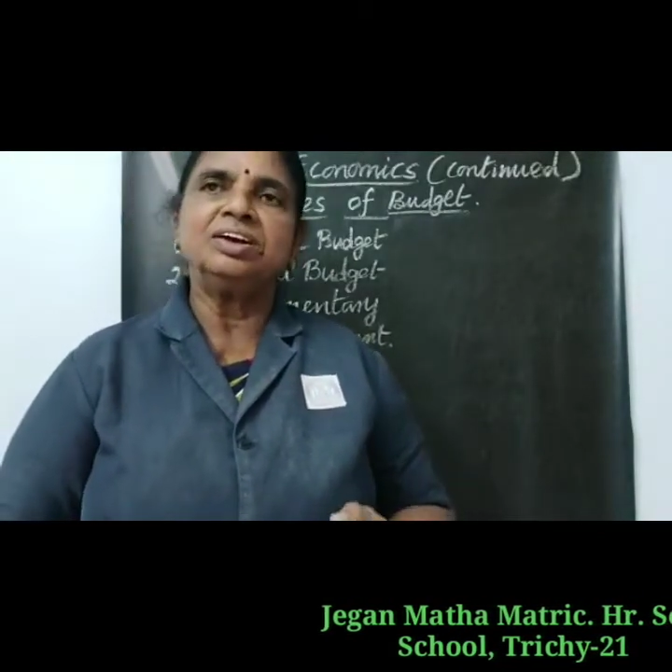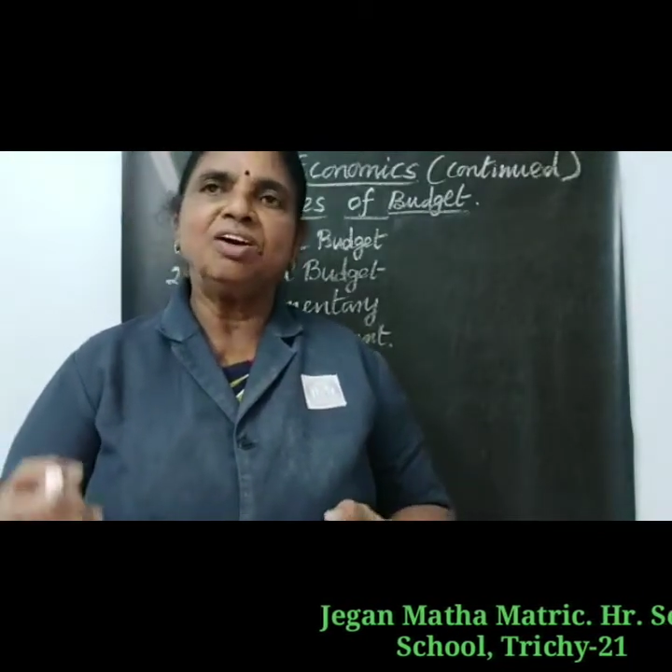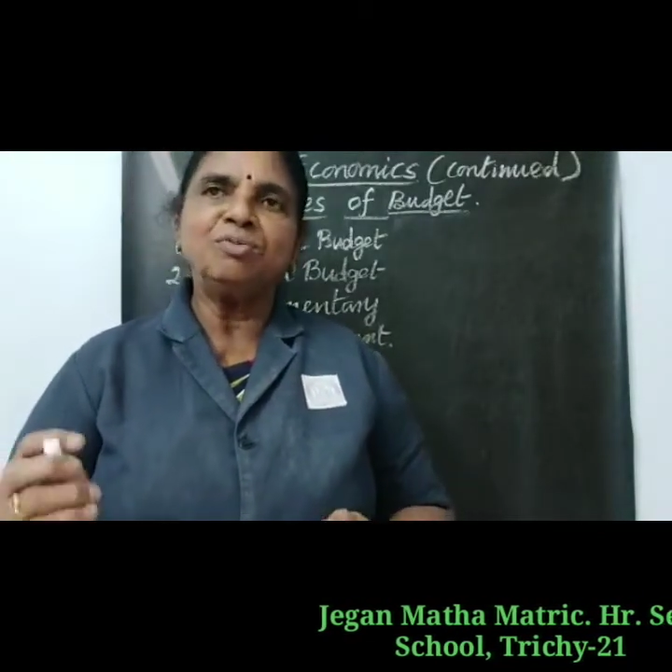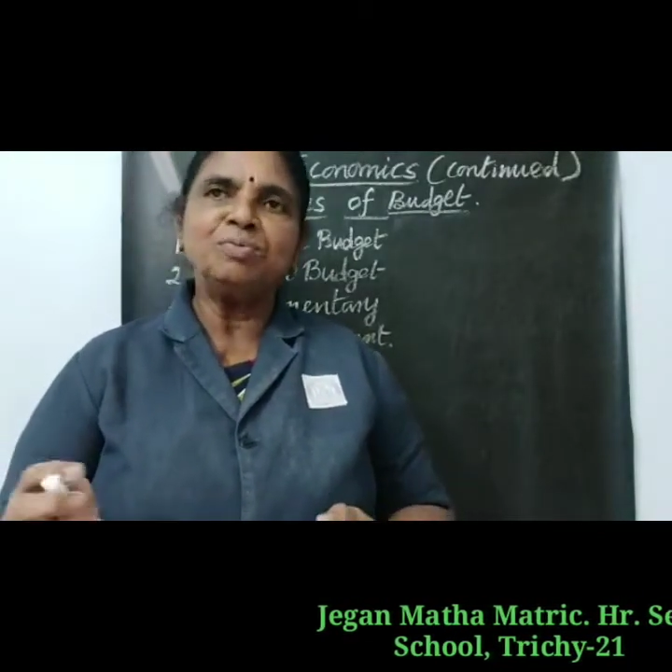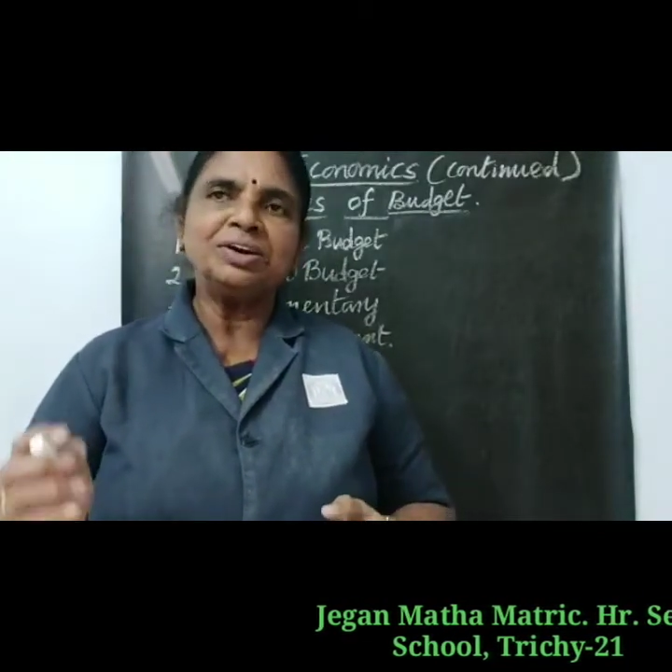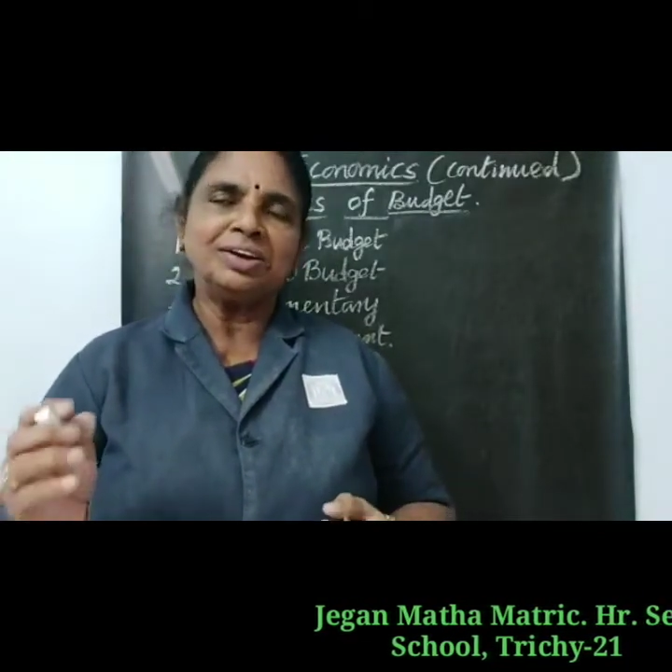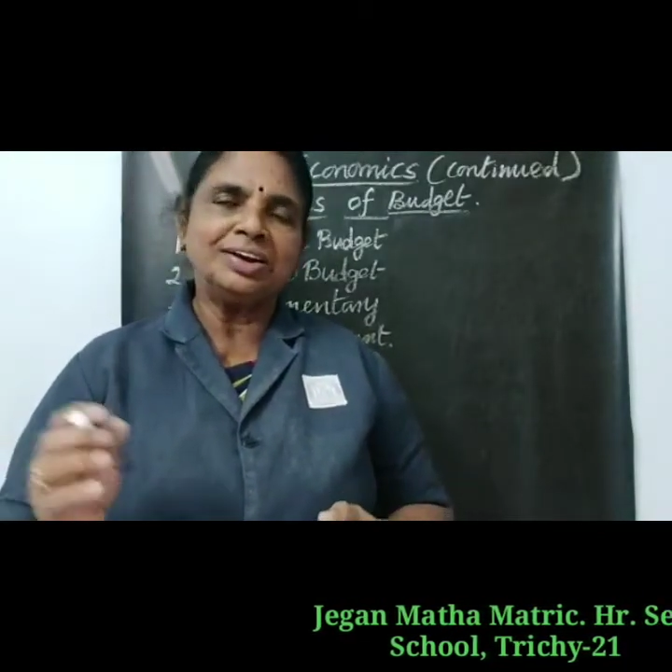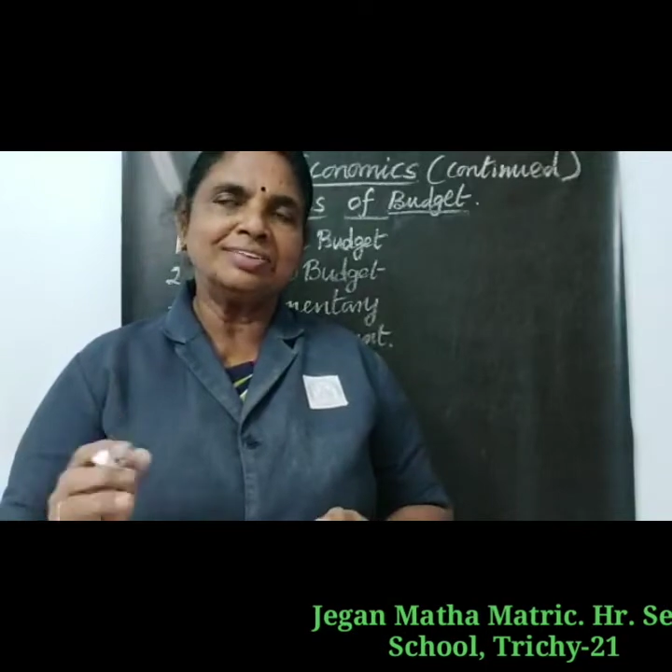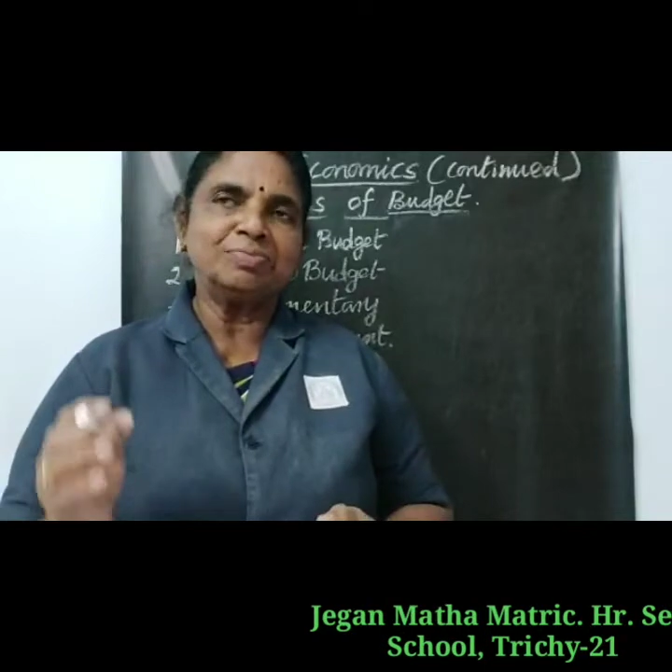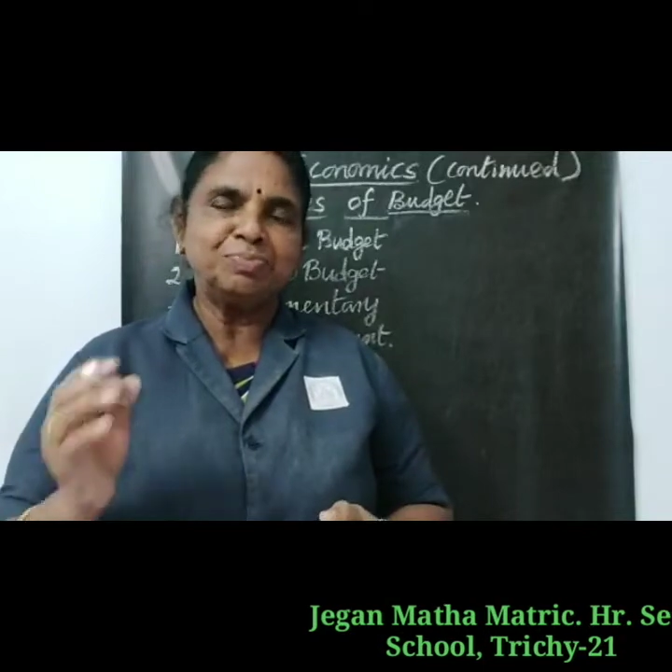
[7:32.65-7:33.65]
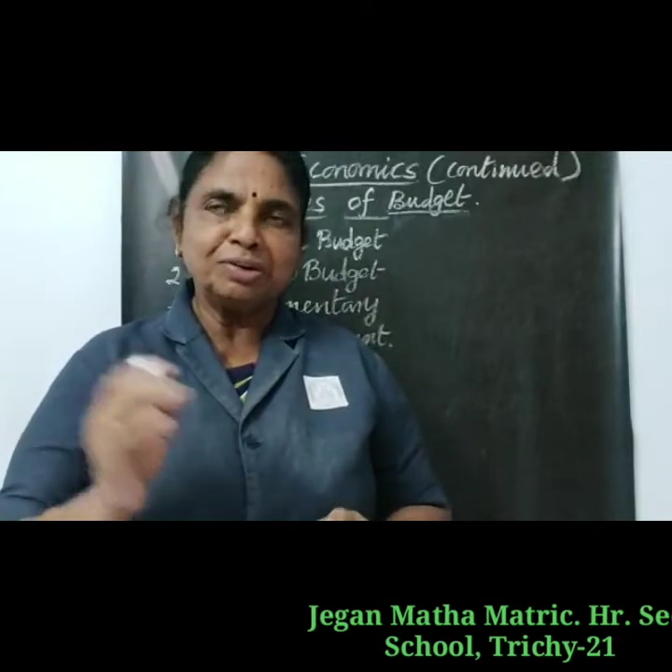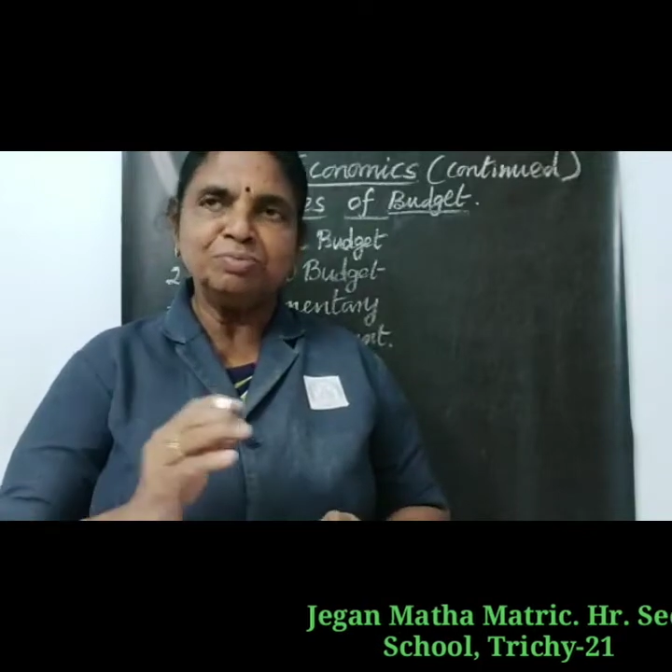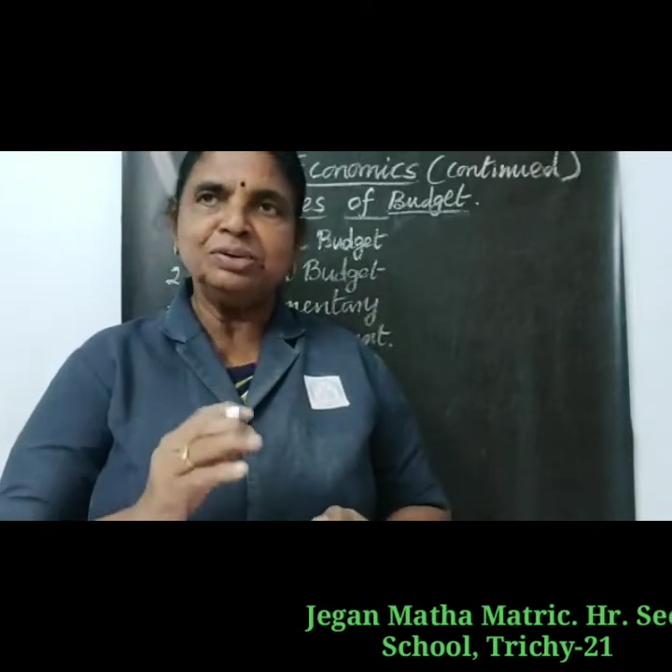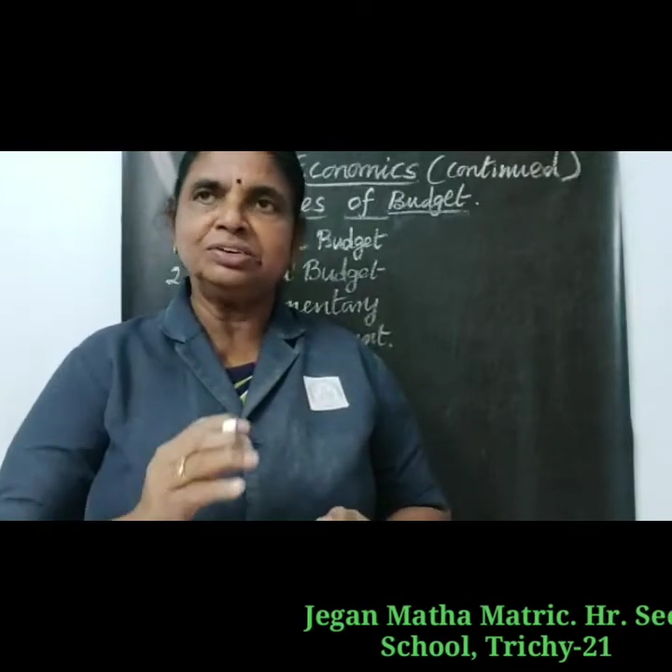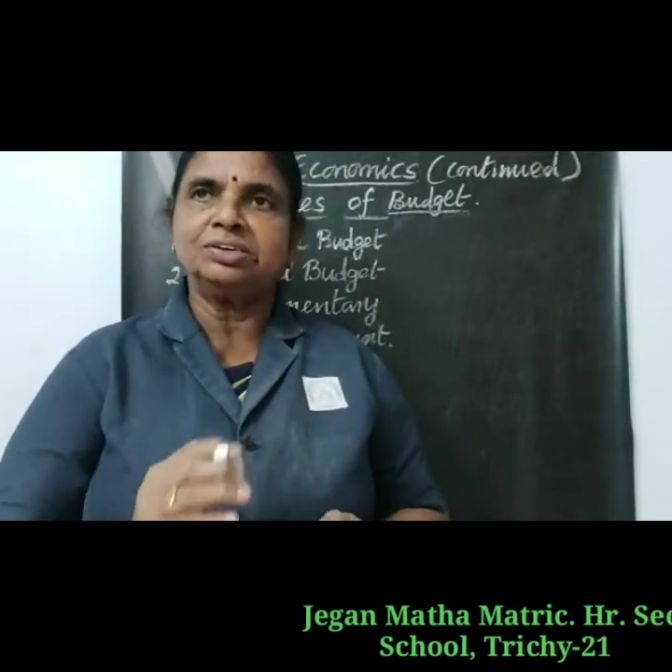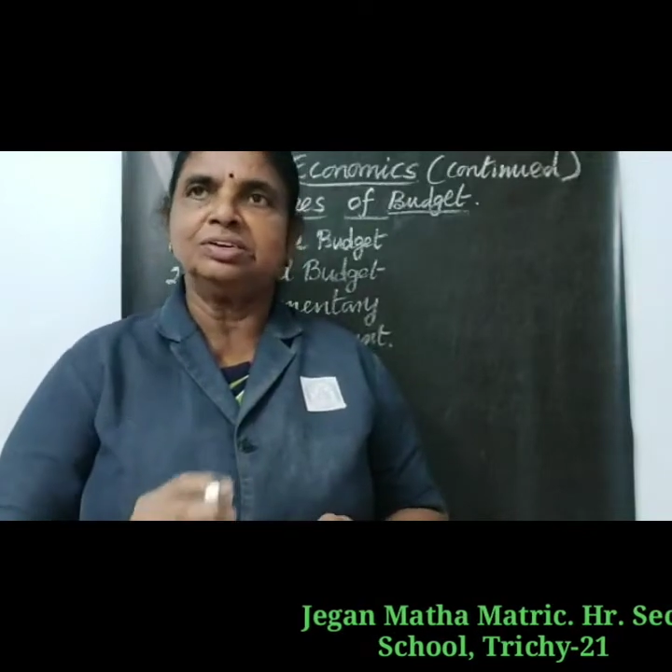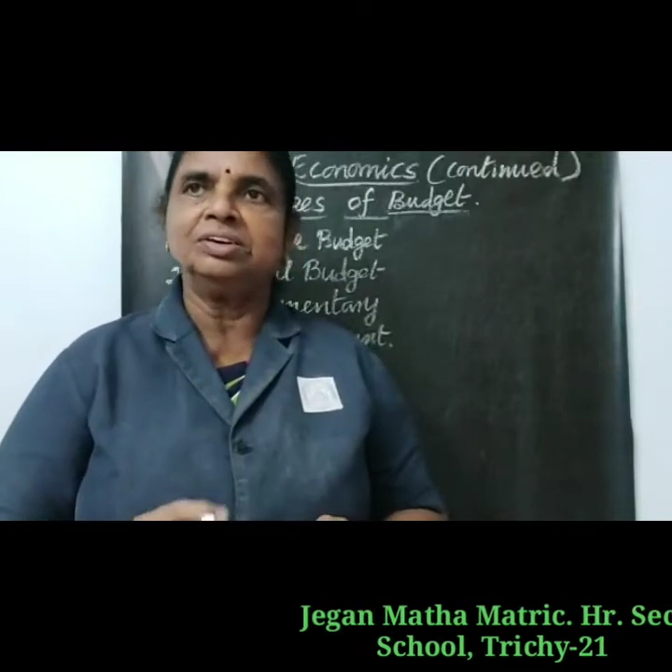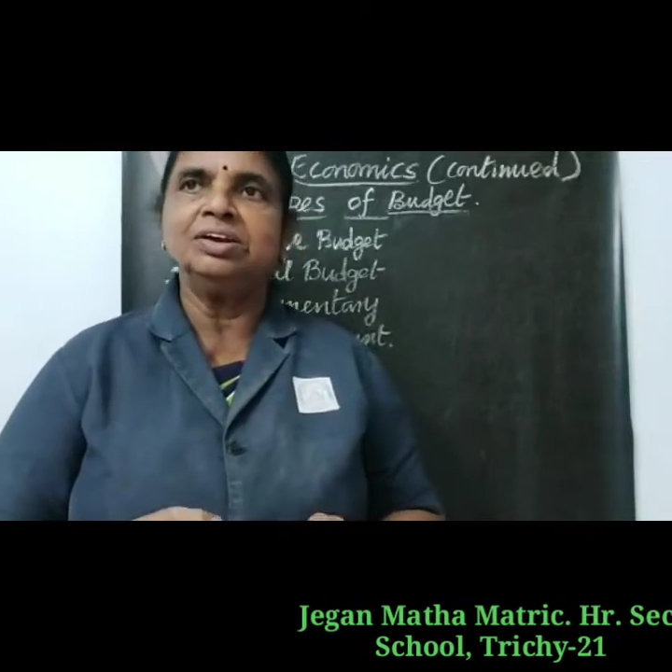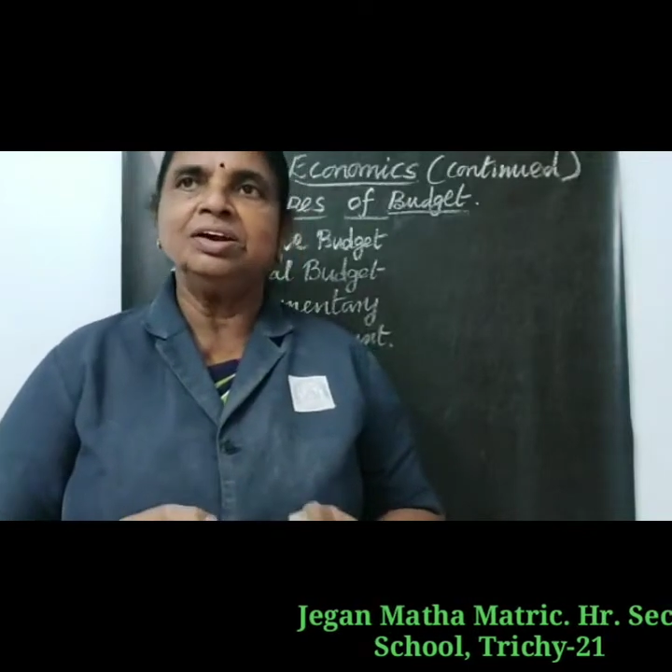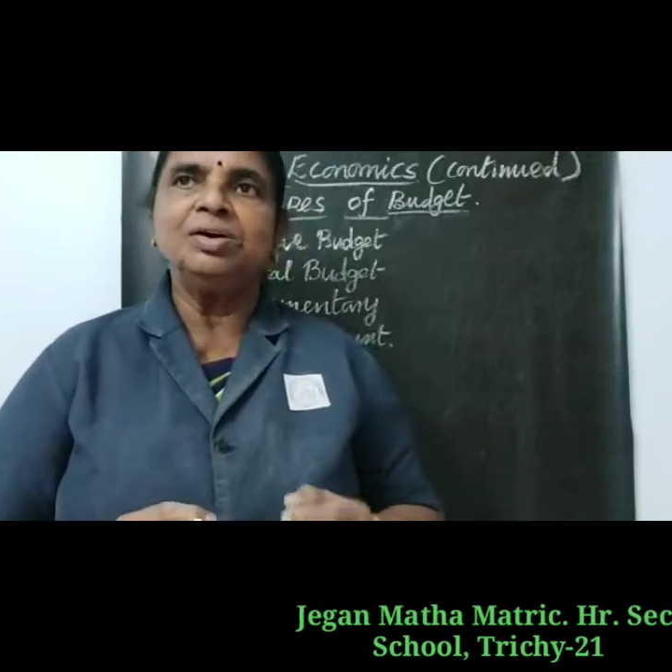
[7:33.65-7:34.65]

government gets permission